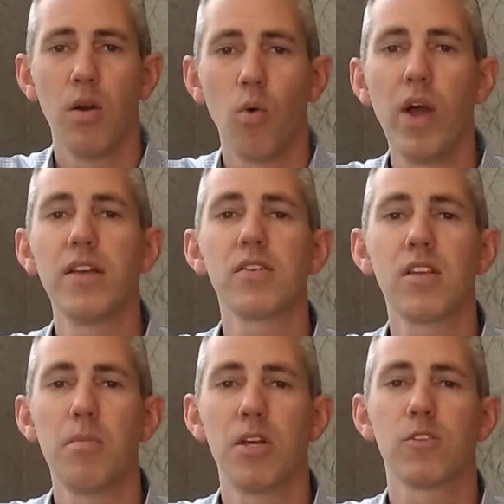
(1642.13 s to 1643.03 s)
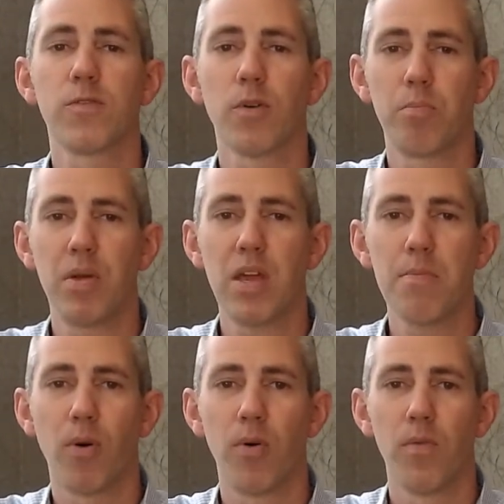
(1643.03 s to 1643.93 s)
Wisdom is for
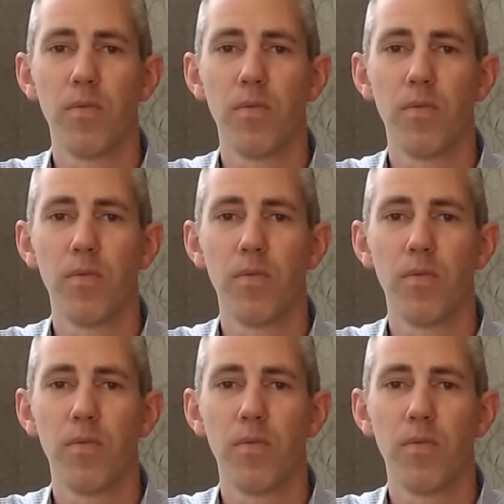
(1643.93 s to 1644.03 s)
people